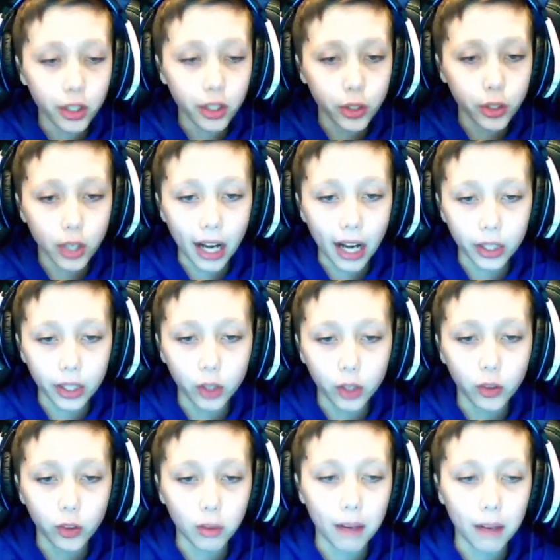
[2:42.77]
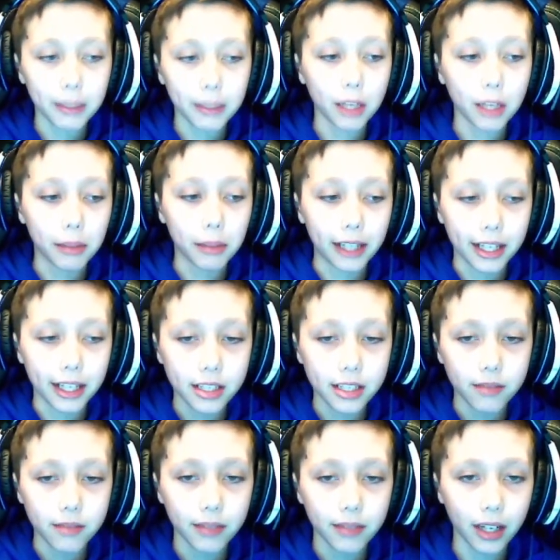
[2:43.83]
to, you don't have to if you want, but that would be nice.
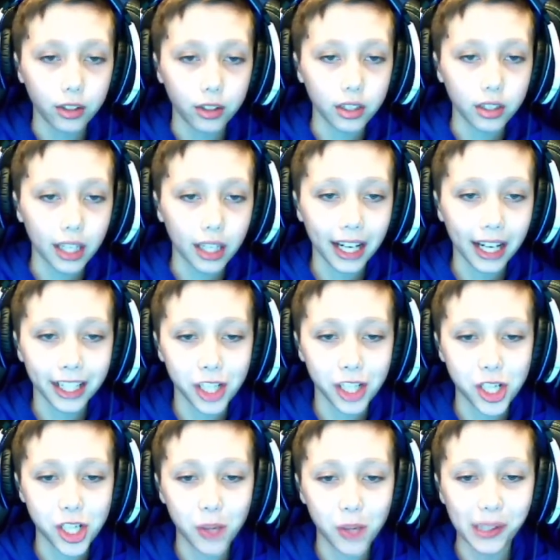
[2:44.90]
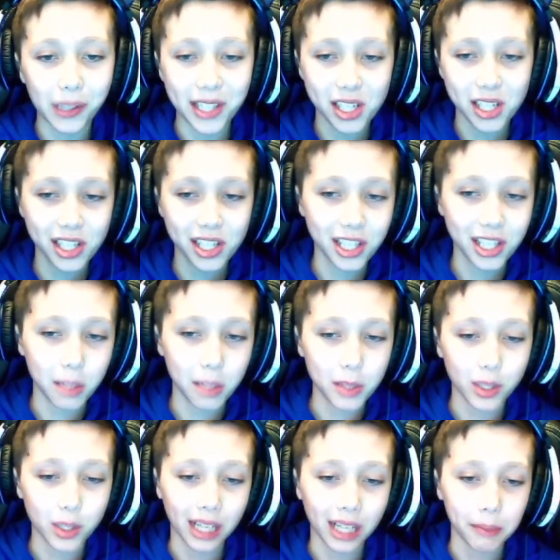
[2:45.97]
And, I'll, and I can just show her, and she's going to be so
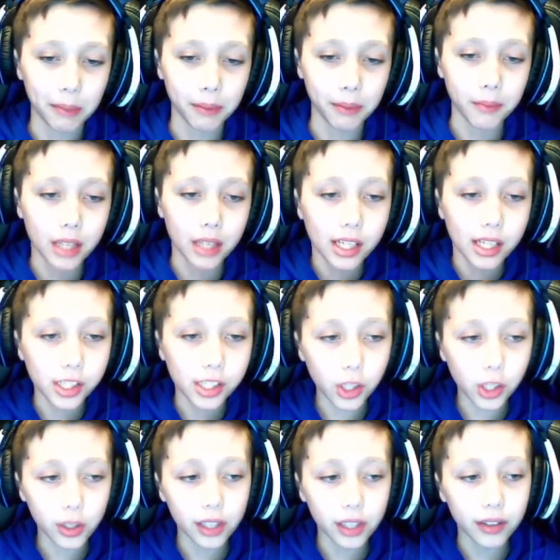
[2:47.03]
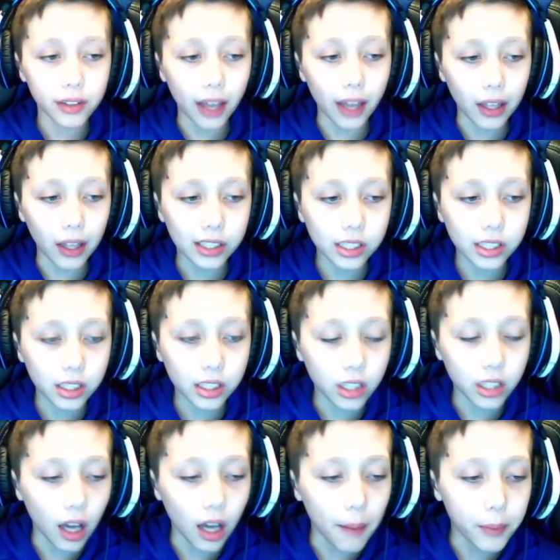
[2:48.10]
happy. So, yeah, let's
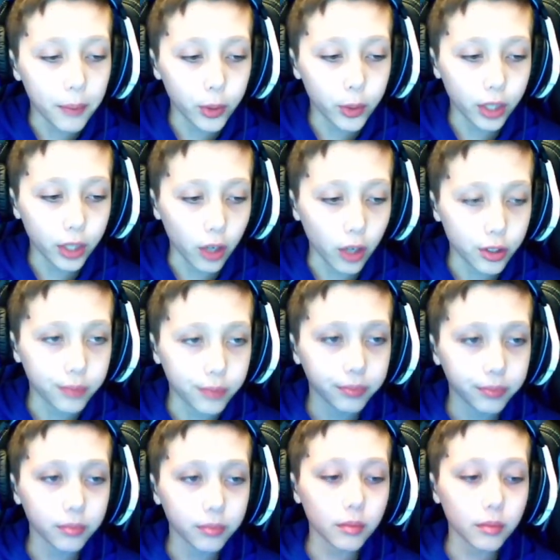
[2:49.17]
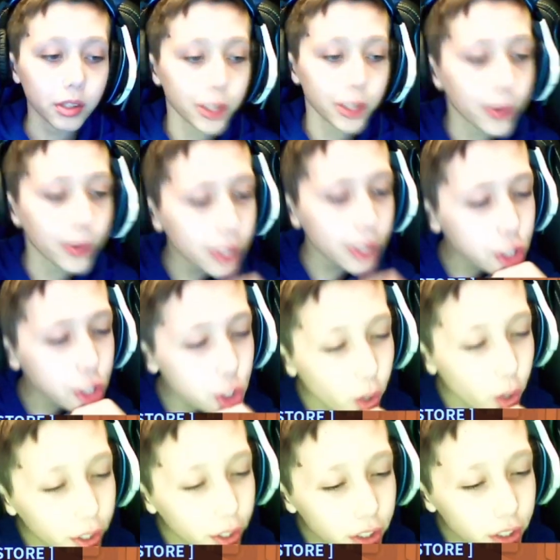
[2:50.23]
um, do the codes. So it says,
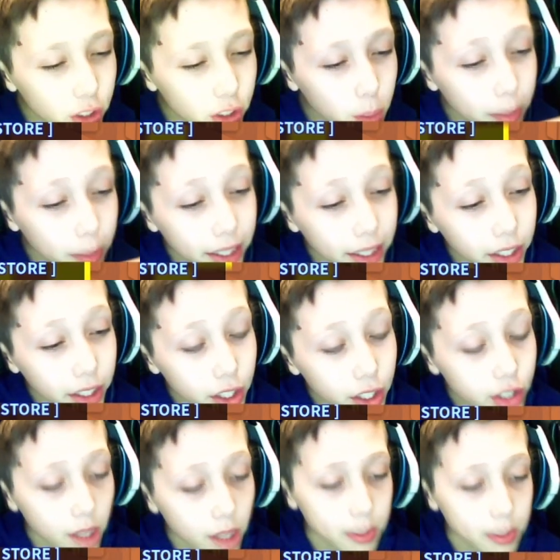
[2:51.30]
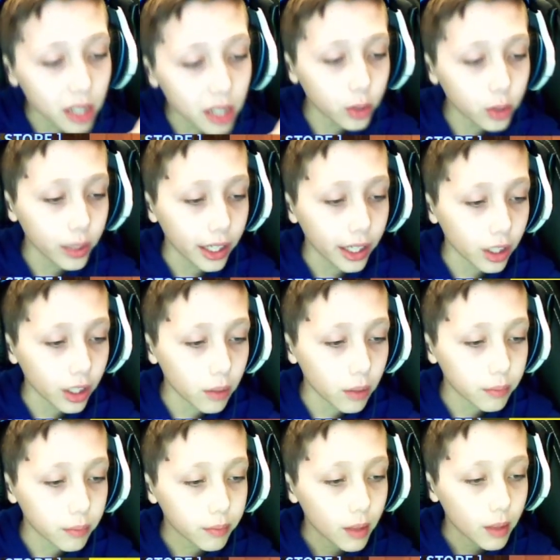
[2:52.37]
join the group in the description. I'll do an arrow
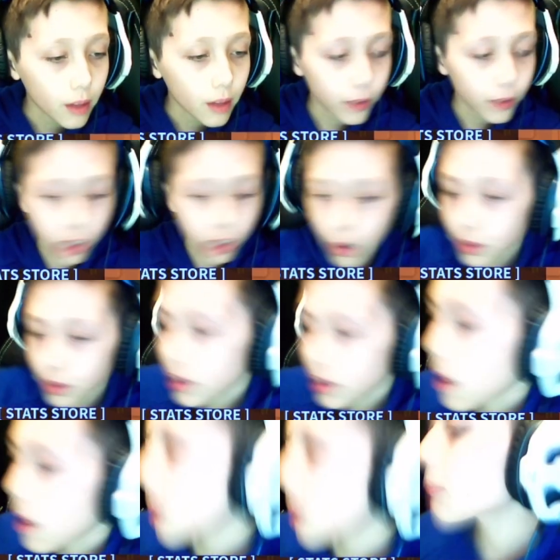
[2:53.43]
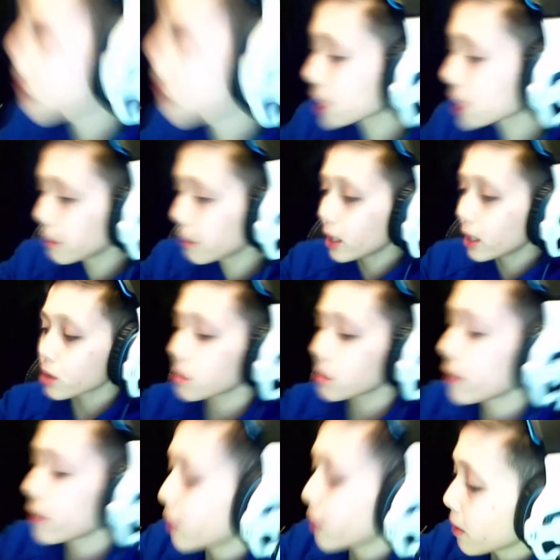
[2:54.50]
for codes. Let me look at my notes on my
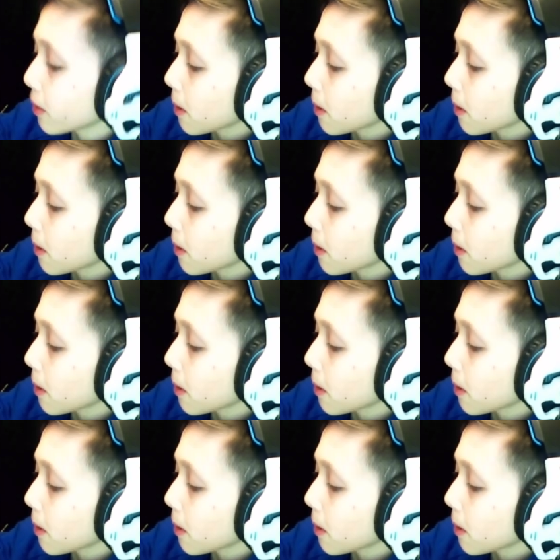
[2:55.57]
phone.